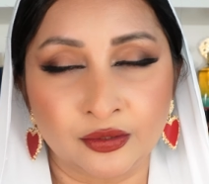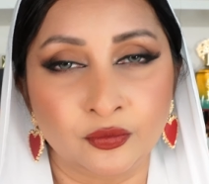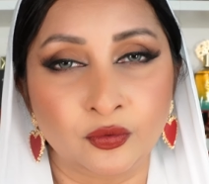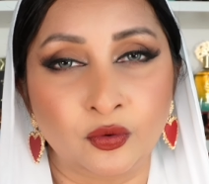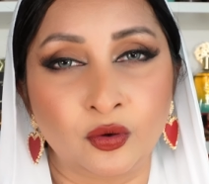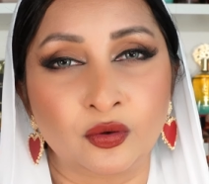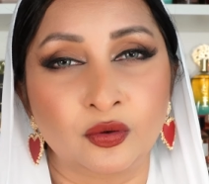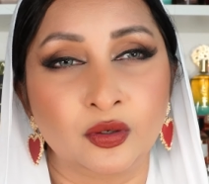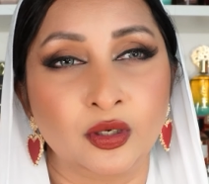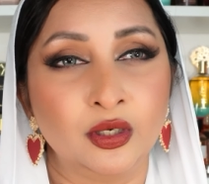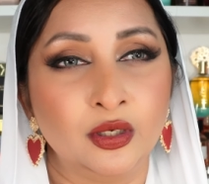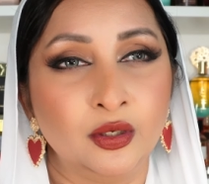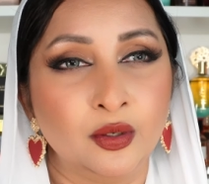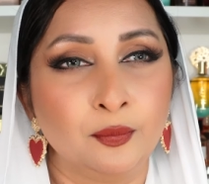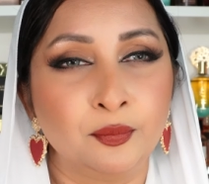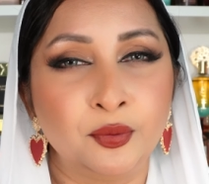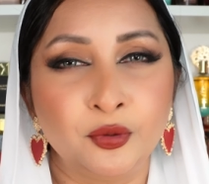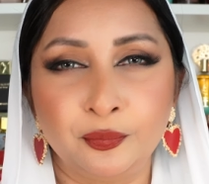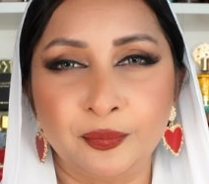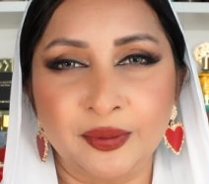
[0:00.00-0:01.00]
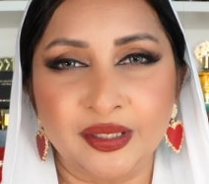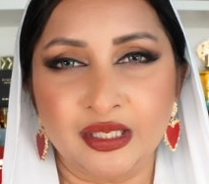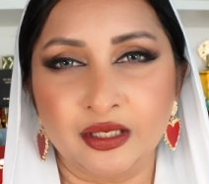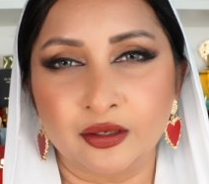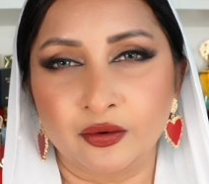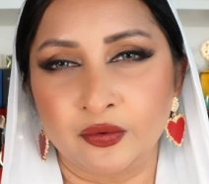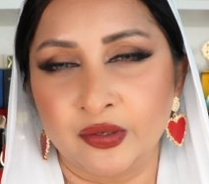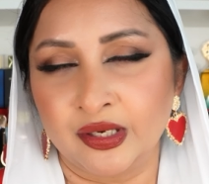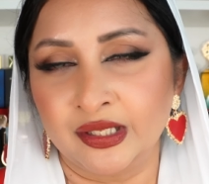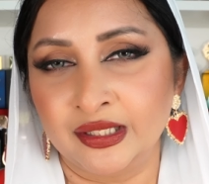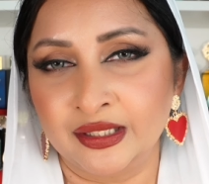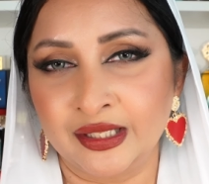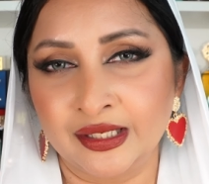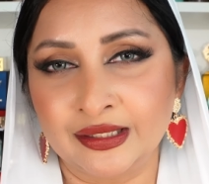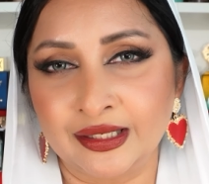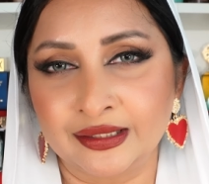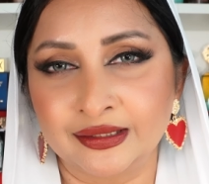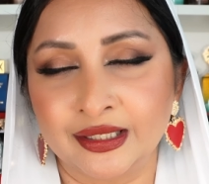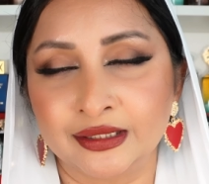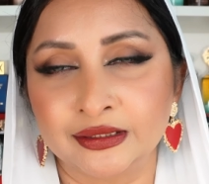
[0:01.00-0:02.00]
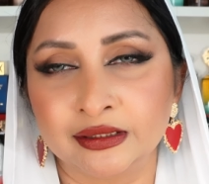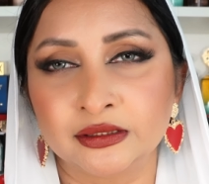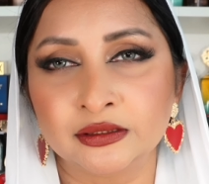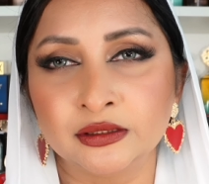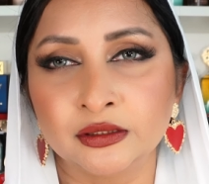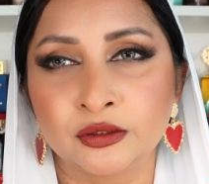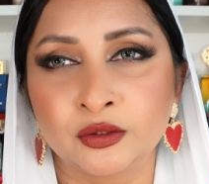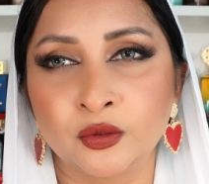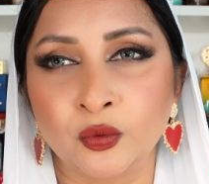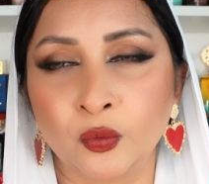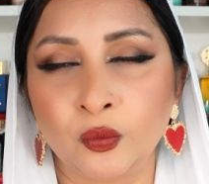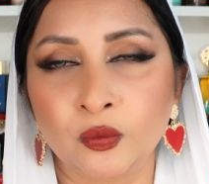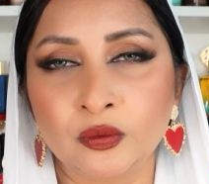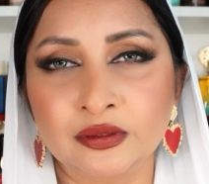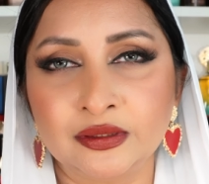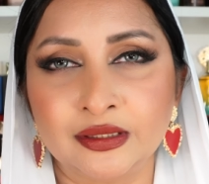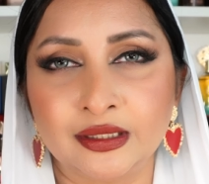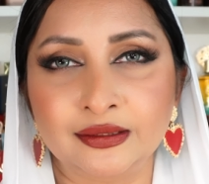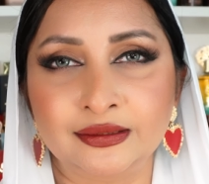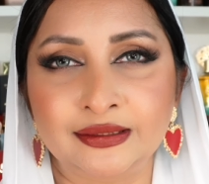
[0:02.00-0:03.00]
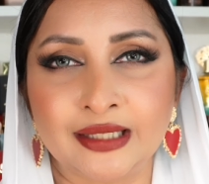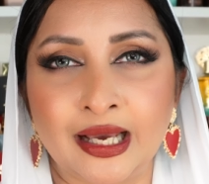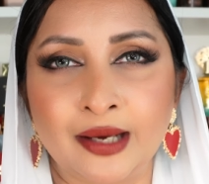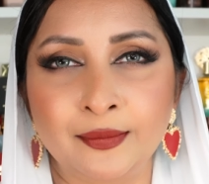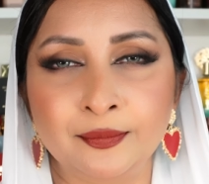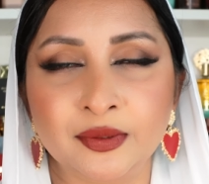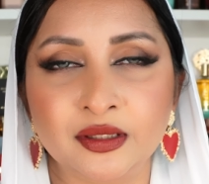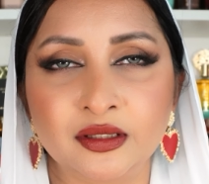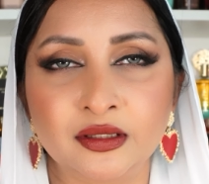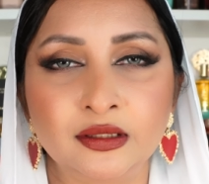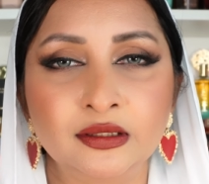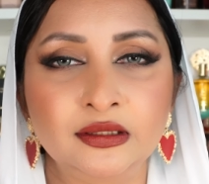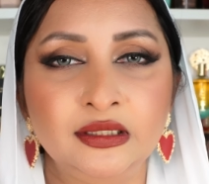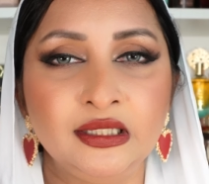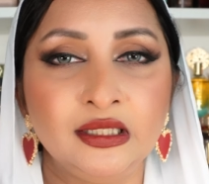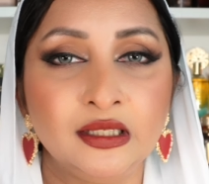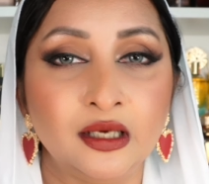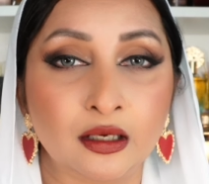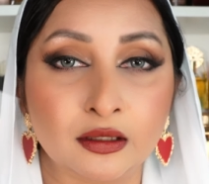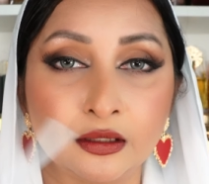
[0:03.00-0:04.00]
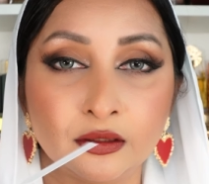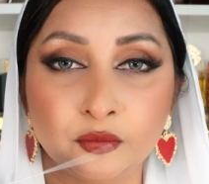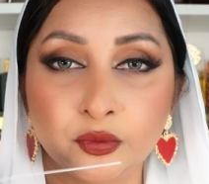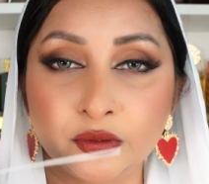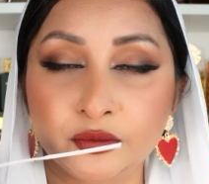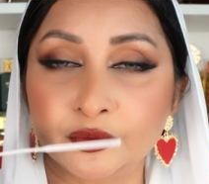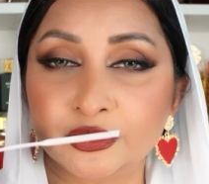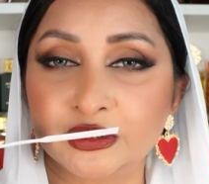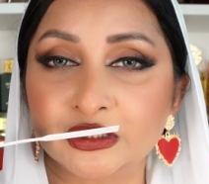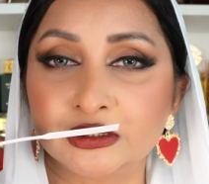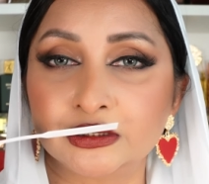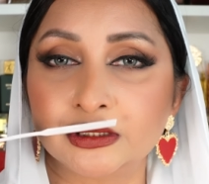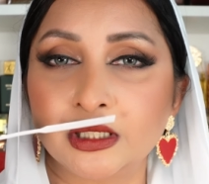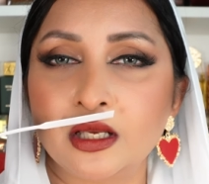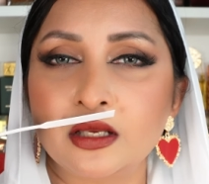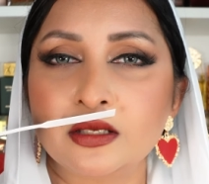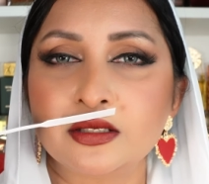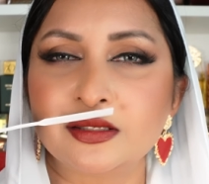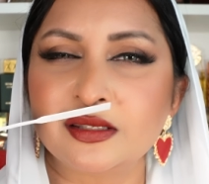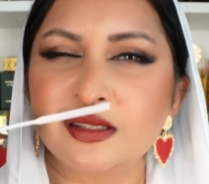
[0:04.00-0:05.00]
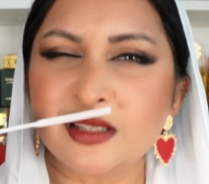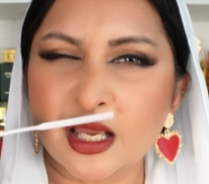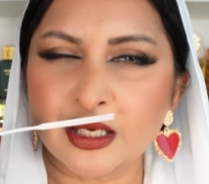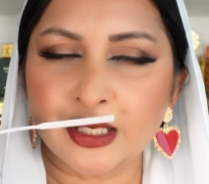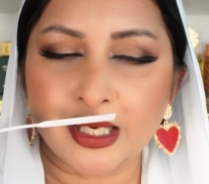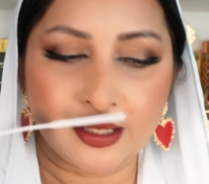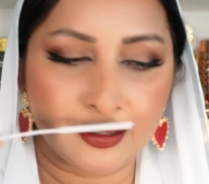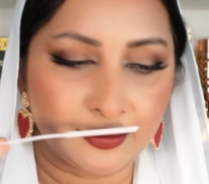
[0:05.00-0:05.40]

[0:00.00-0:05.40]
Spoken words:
or poopy or anything like that. This is a cold, damp, earthy agarwood, which is stunning.